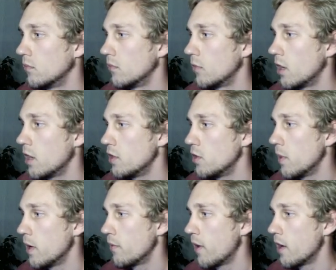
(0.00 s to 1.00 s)
getting too many
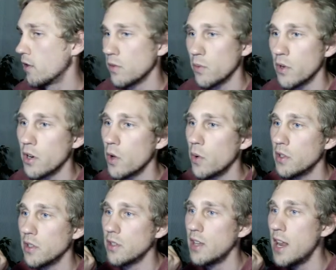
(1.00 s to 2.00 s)
files. We're going to go into
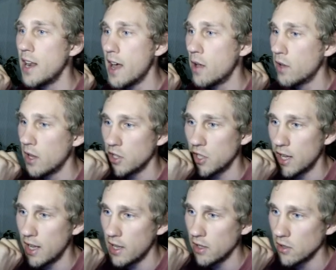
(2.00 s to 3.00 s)

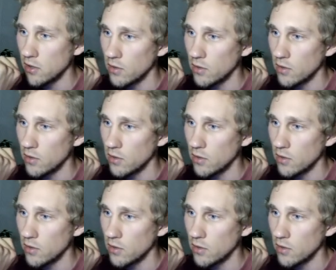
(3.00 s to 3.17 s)
staydown.js.